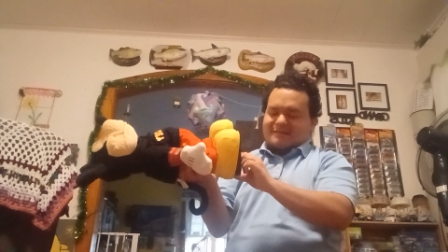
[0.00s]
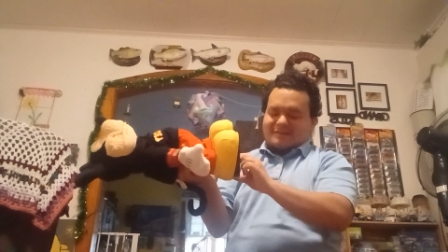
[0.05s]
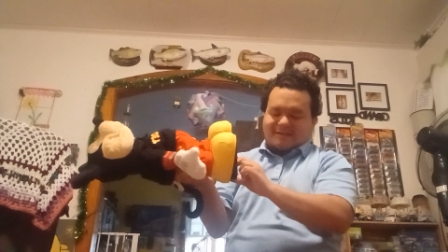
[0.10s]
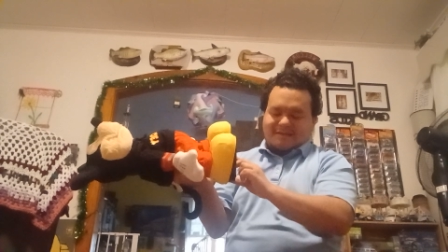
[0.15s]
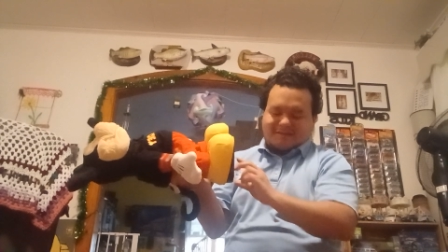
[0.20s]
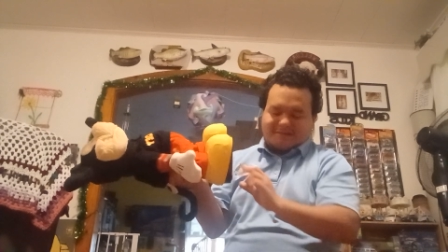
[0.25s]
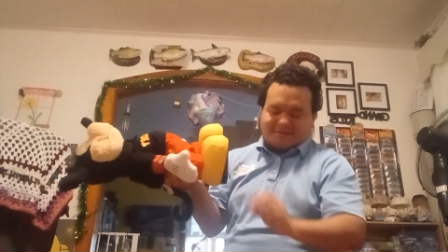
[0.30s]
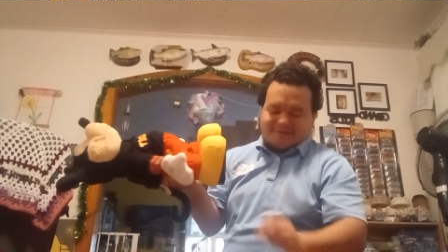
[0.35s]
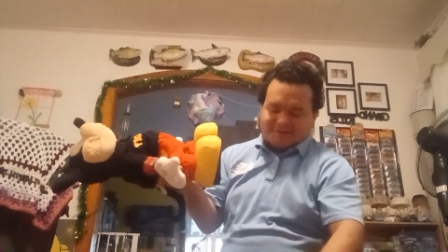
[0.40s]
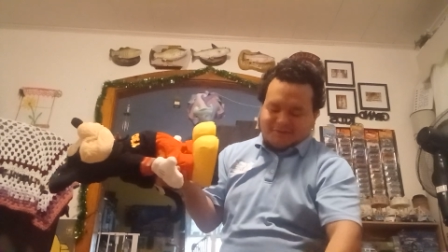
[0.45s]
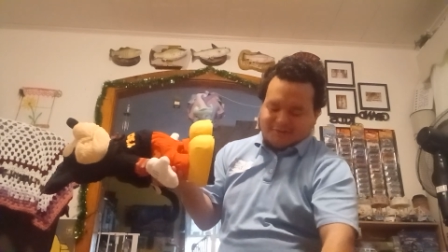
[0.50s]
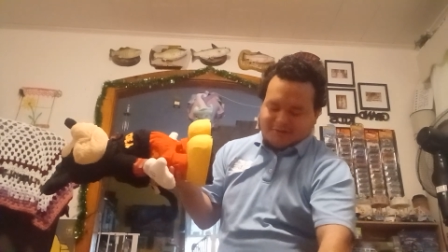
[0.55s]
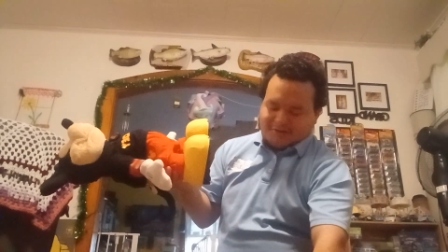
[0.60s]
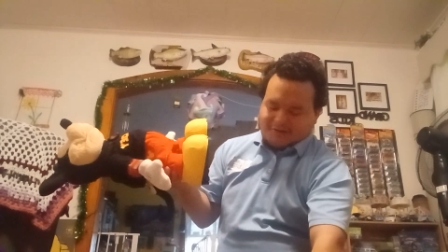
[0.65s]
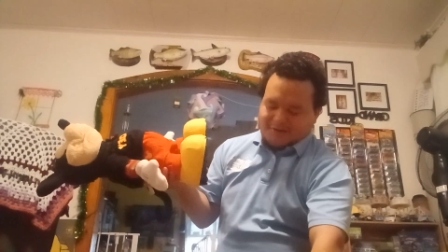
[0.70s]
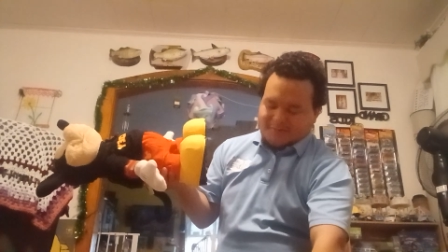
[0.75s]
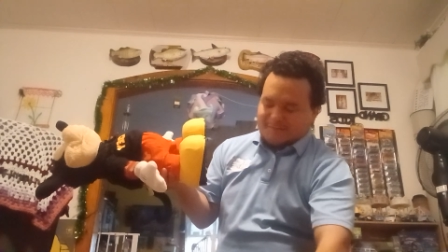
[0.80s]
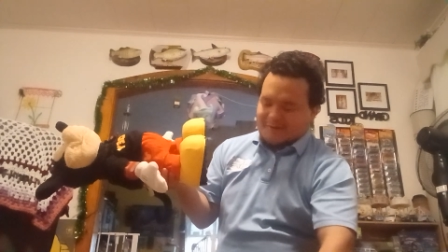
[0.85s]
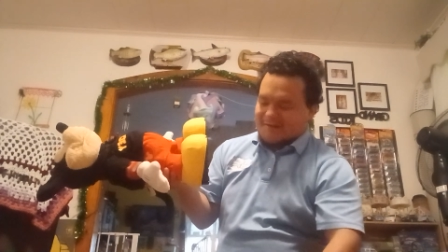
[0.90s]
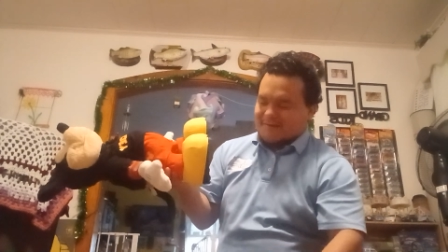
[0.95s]
It just
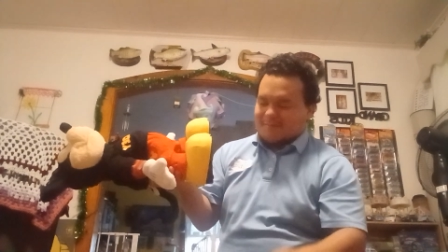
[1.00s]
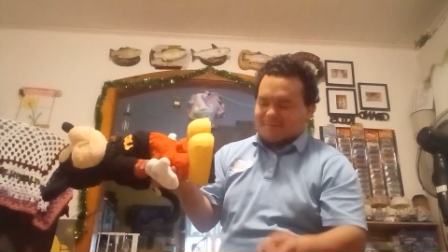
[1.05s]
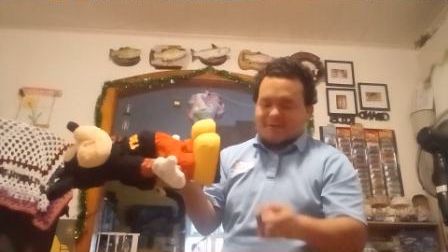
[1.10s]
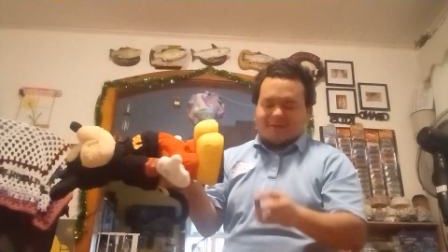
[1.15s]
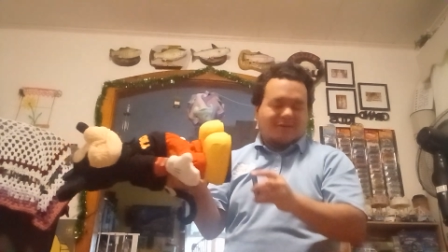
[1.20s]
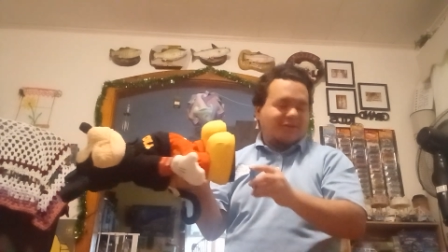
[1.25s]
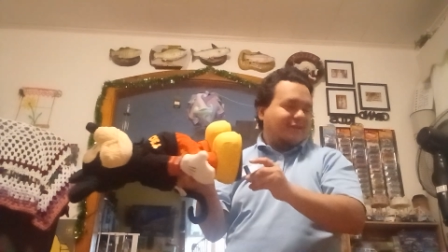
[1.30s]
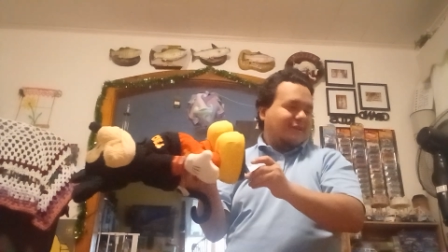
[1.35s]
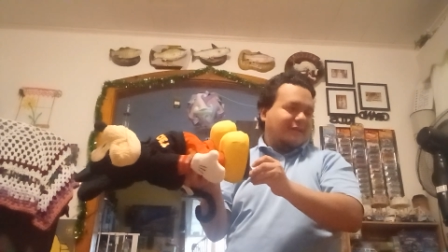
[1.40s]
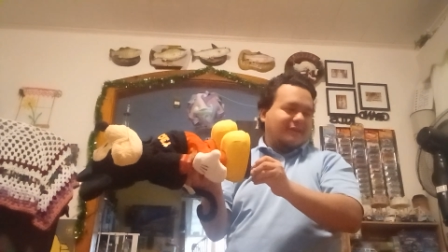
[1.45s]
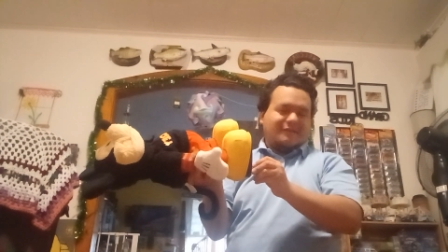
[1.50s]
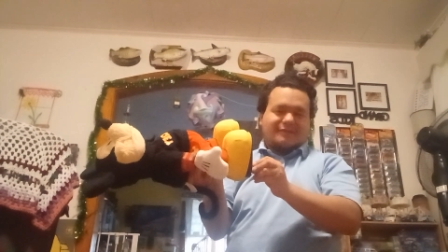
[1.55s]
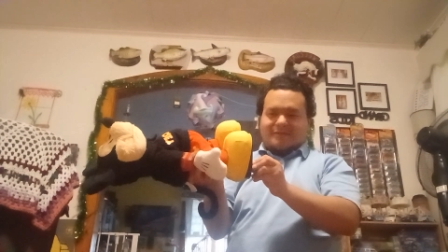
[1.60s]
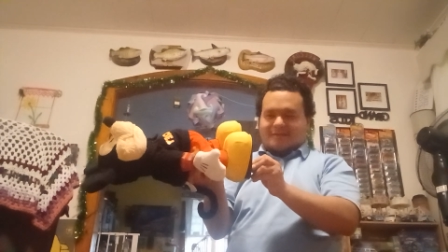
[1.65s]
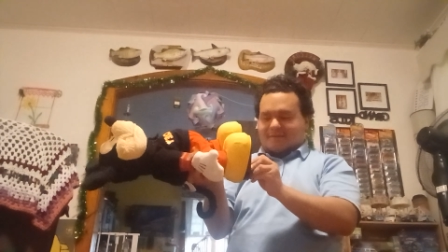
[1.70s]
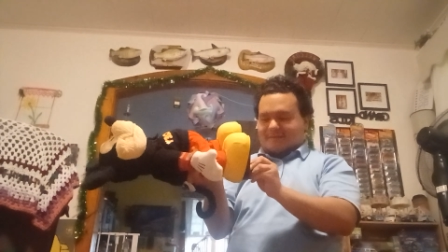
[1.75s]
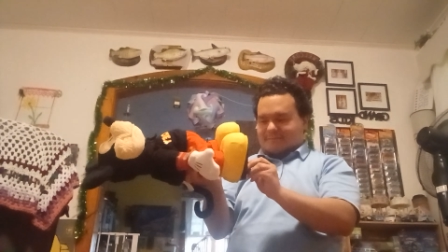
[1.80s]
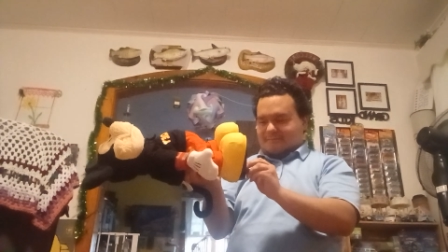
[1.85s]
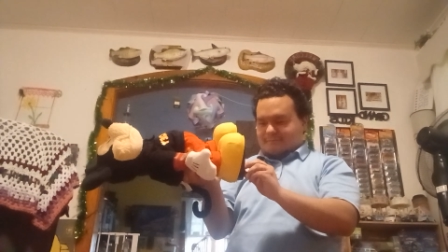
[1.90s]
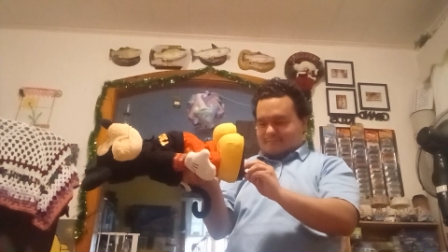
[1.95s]
occurred to me because I'm like, oh yeah, that
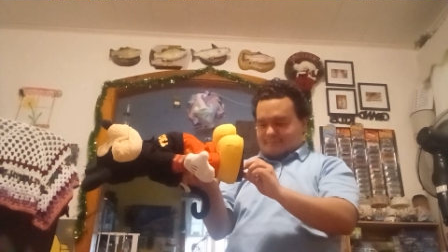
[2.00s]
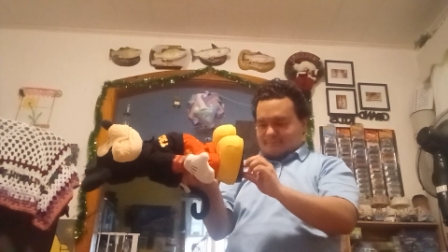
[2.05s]
thing.